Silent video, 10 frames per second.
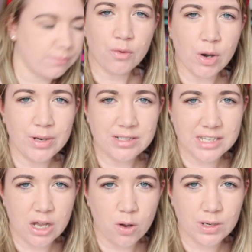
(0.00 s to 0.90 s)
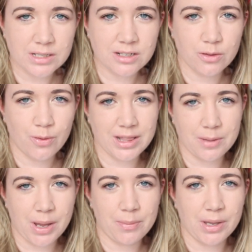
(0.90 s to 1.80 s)
Roman is the oldest and the one
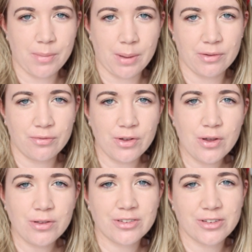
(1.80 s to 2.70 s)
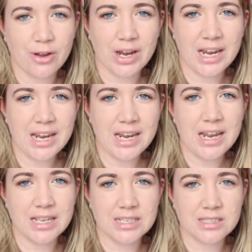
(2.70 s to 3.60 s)
that made me a mummy first, so he
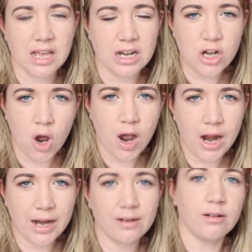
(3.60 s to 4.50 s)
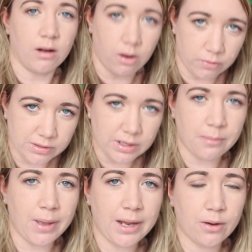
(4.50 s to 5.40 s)
is 9, obviously a
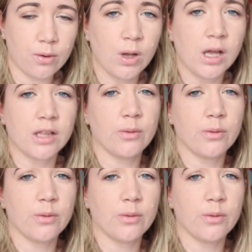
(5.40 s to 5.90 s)
male.